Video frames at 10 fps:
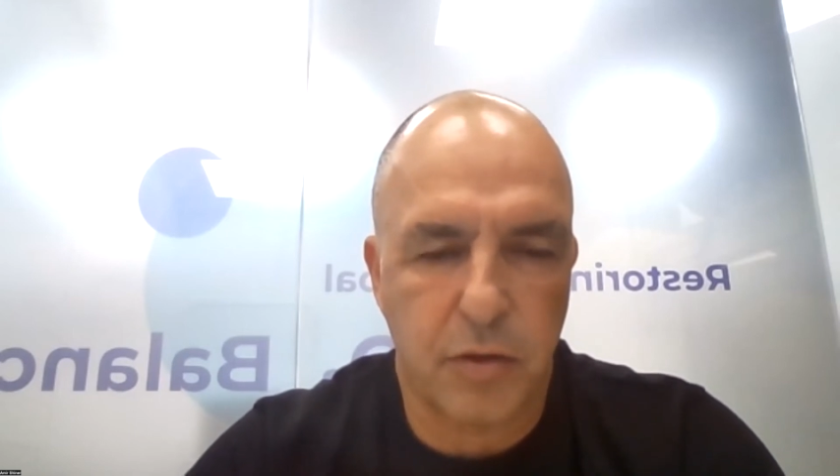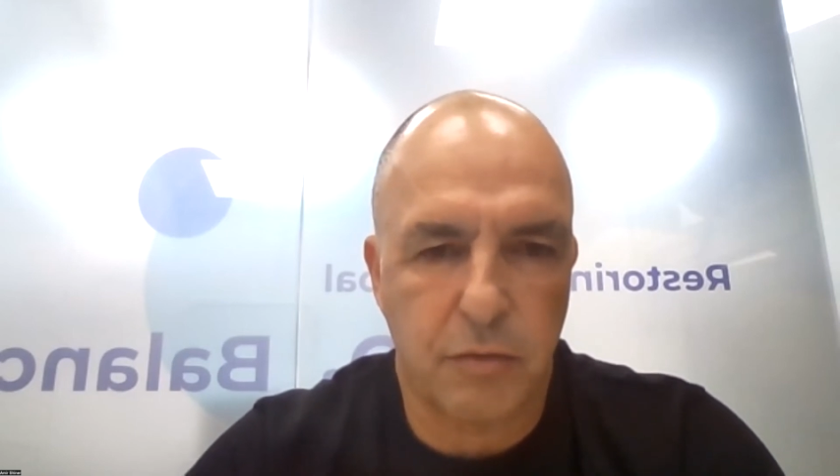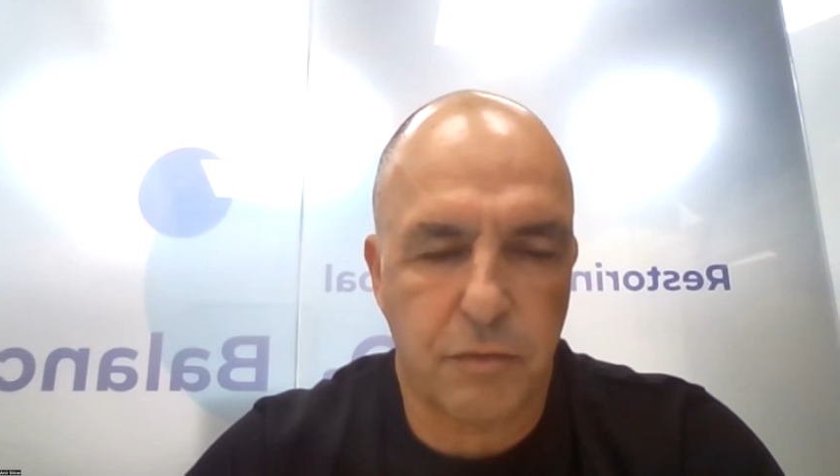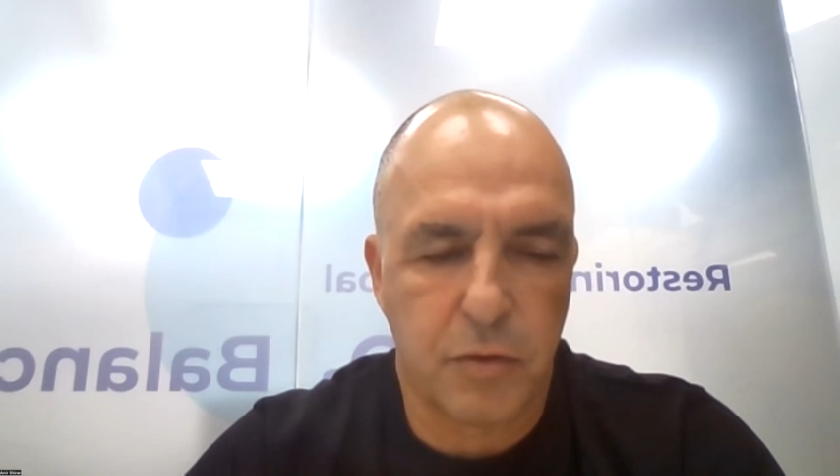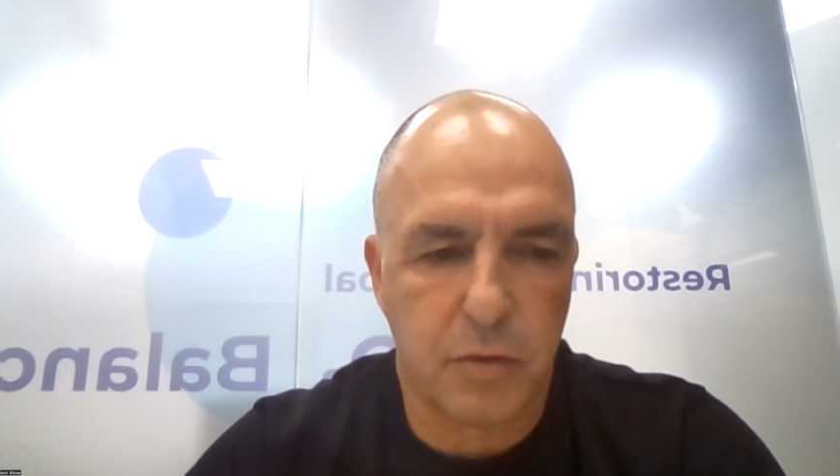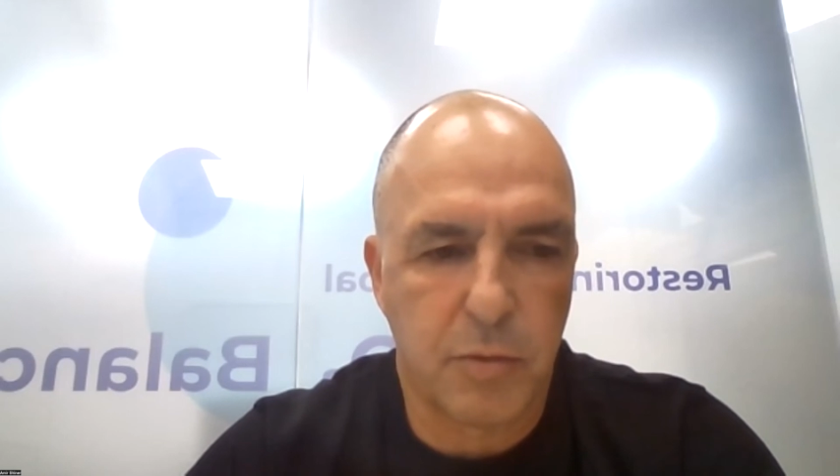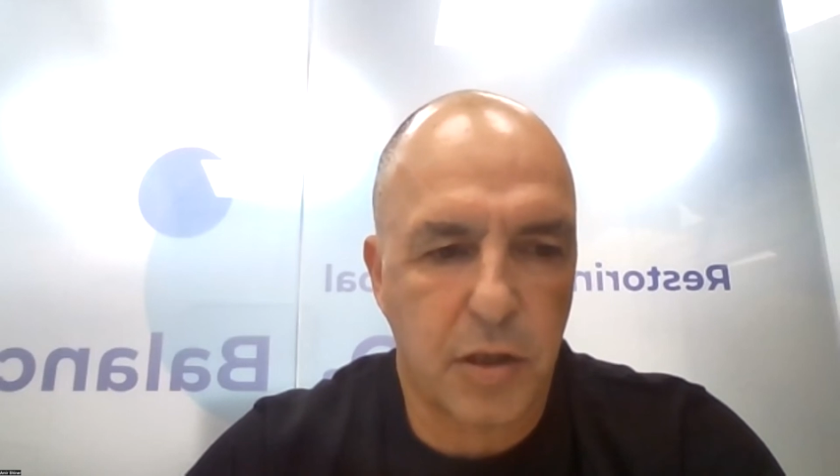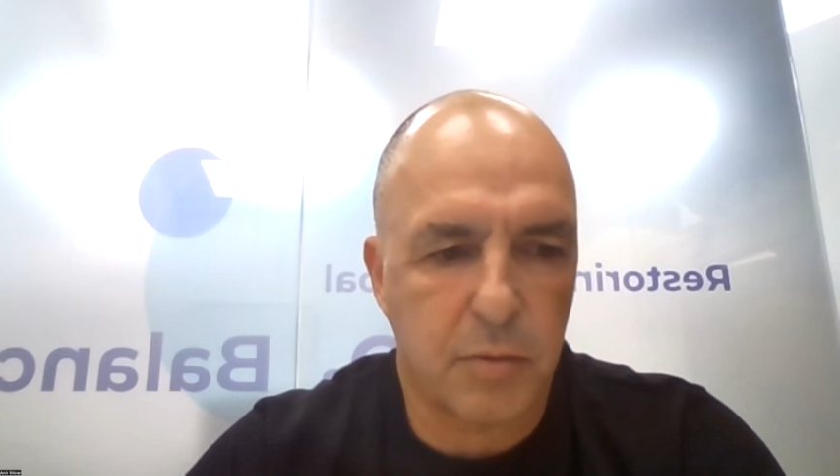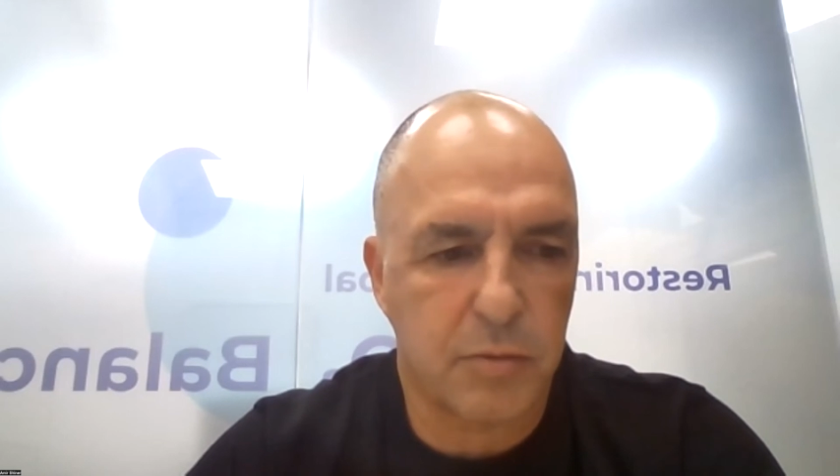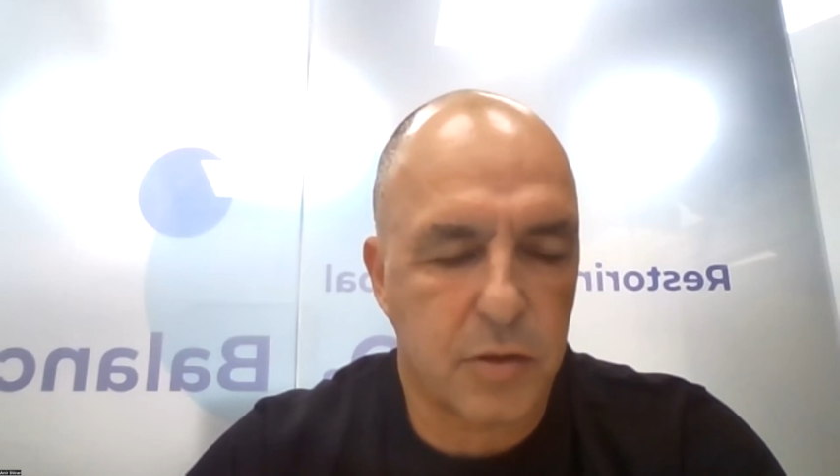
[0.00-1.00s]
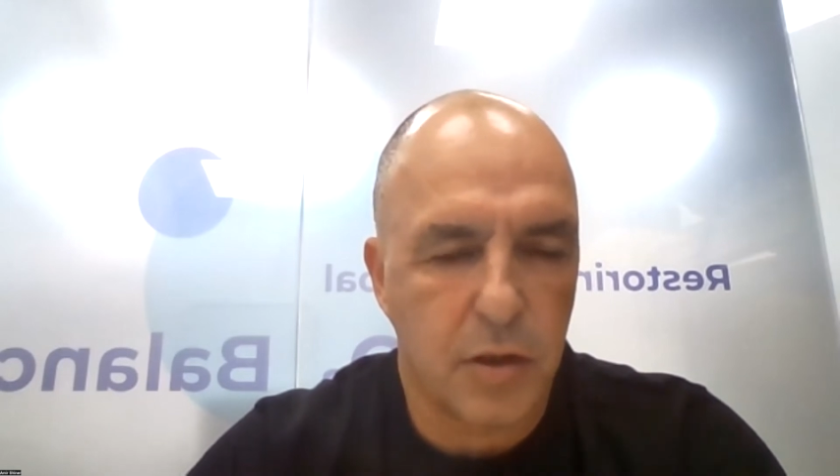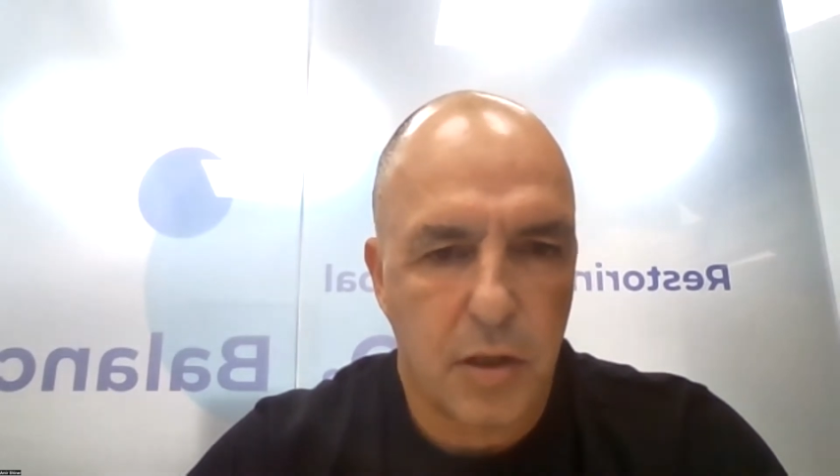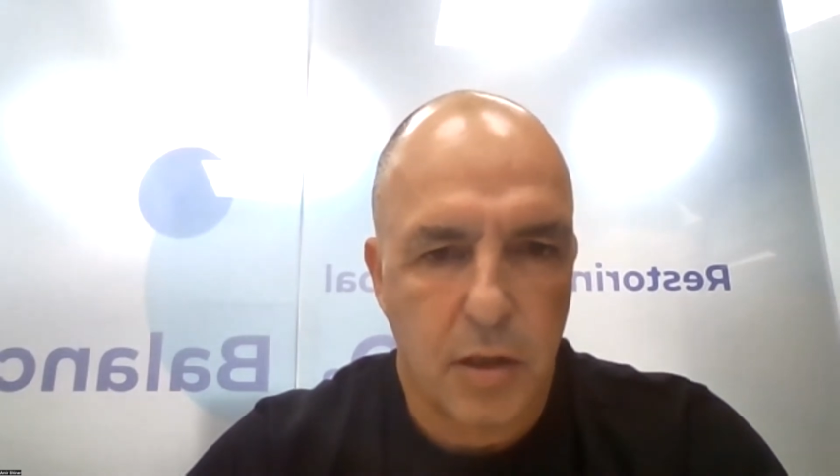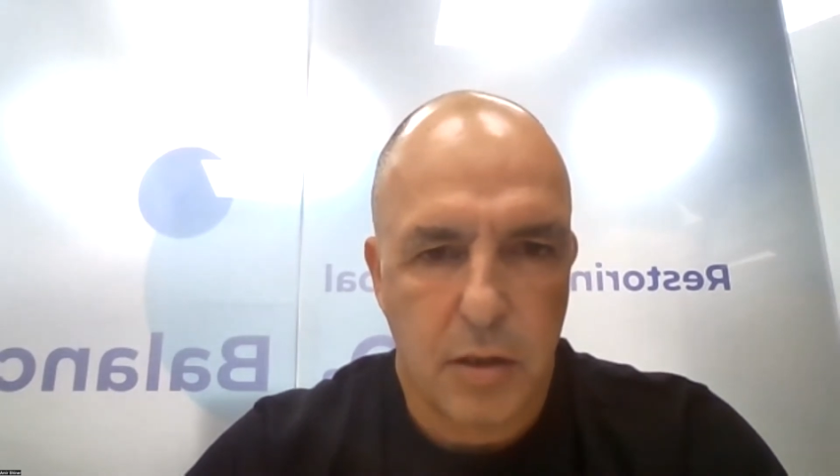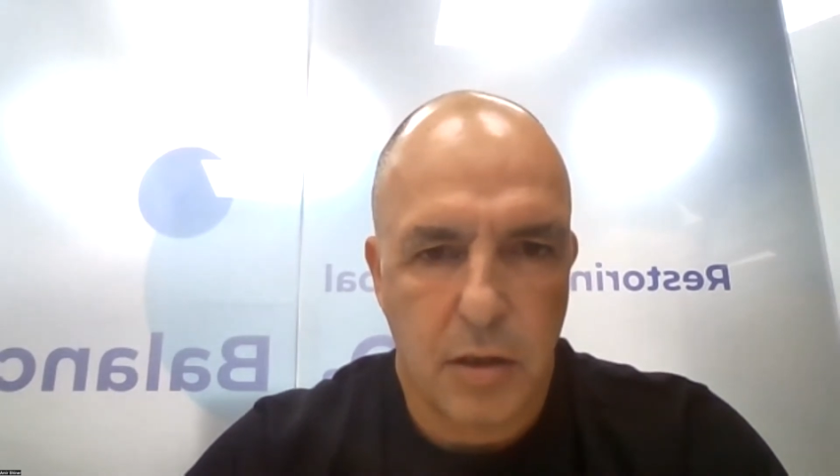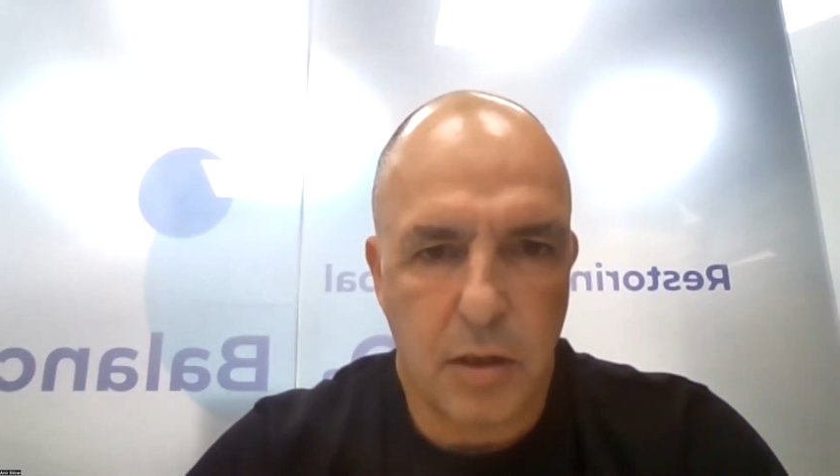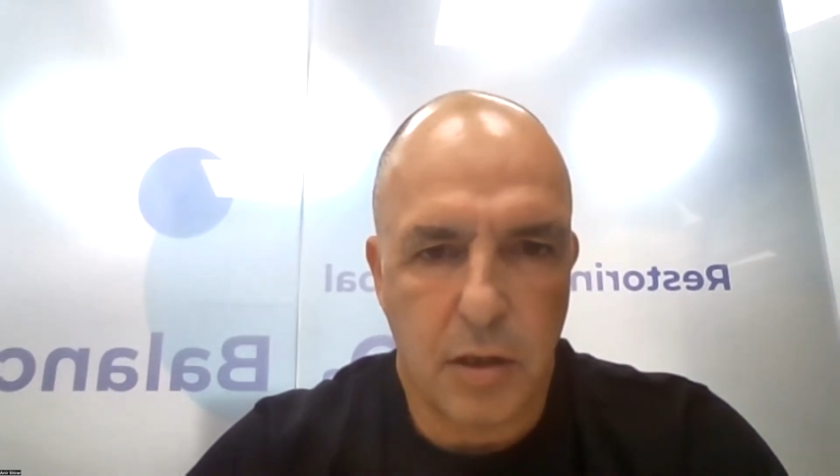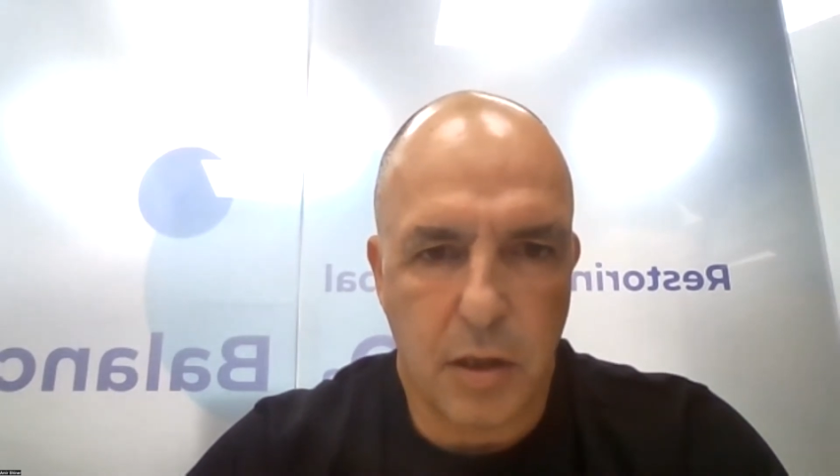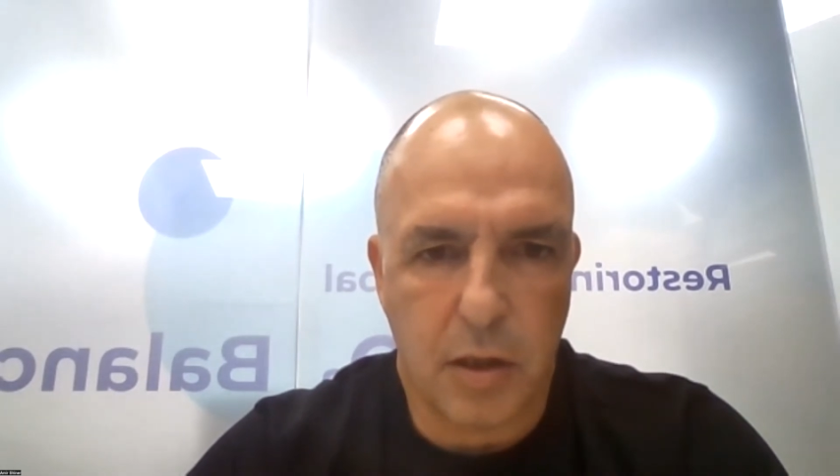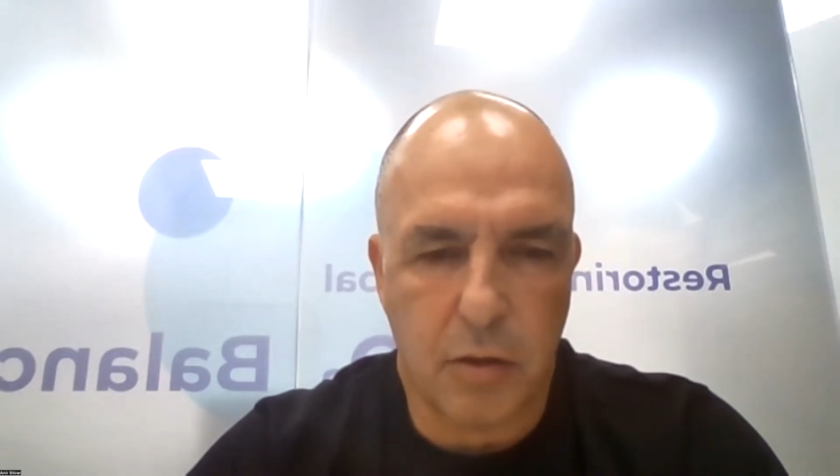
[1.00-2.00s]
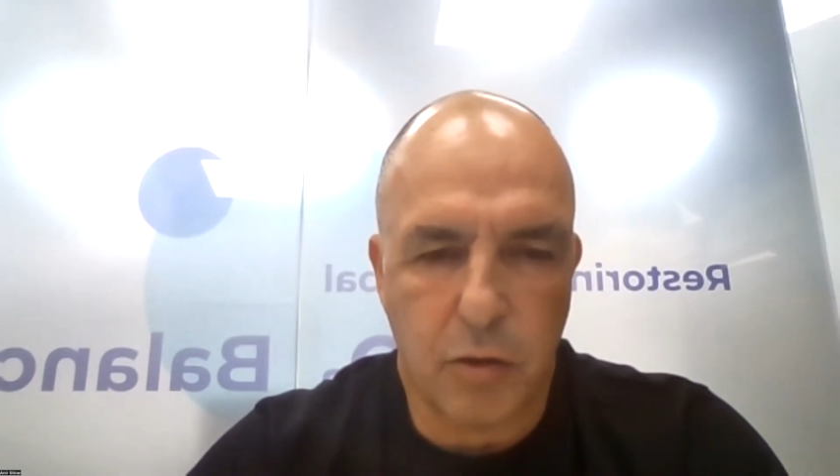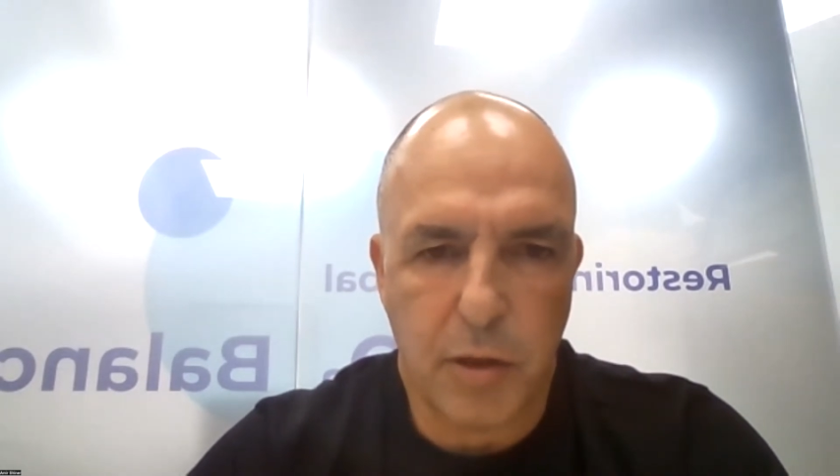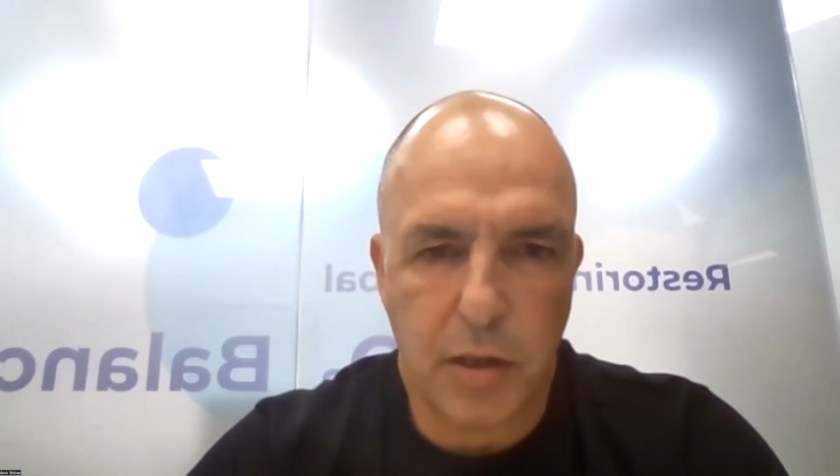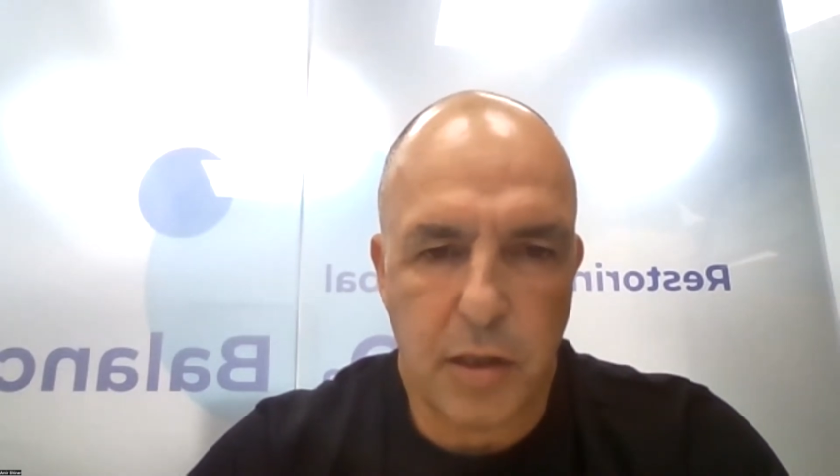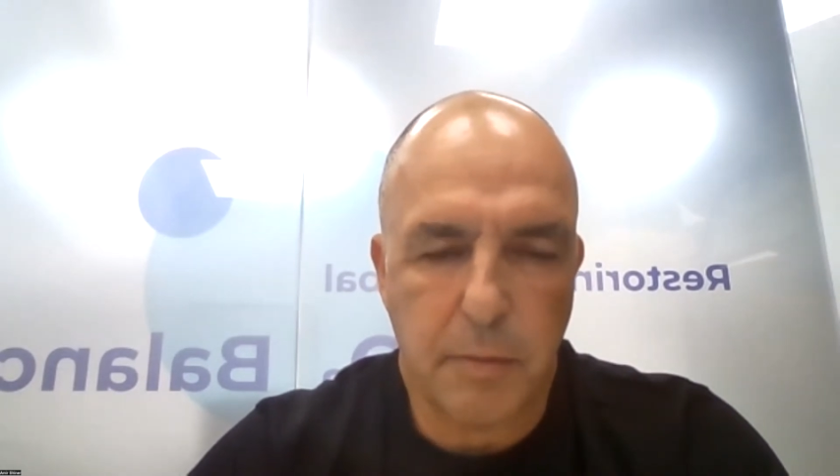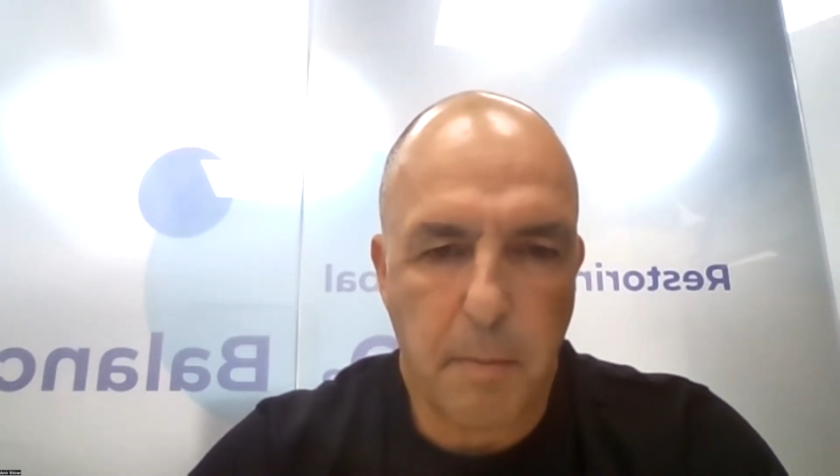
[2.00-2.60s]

fuel becomes economical.